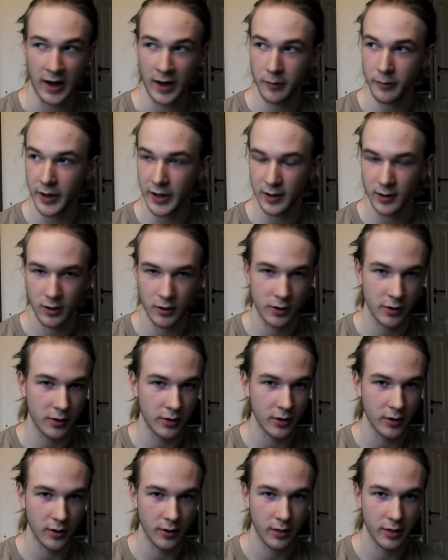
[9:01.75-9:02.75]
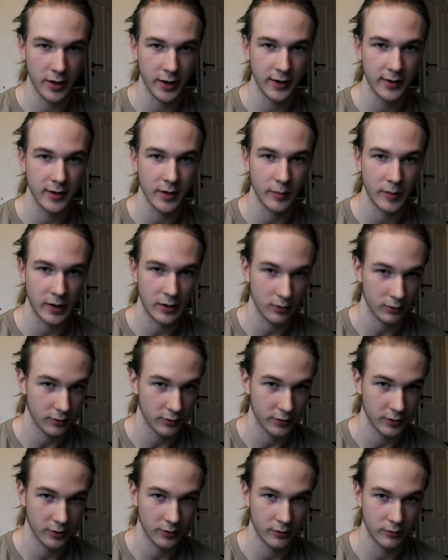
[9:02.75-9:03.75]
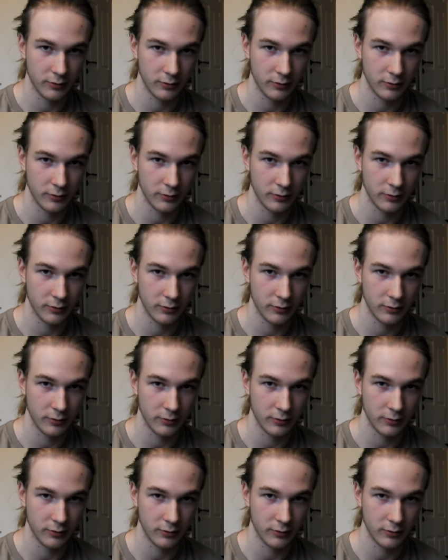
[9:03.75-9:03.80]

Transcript: I might learn things about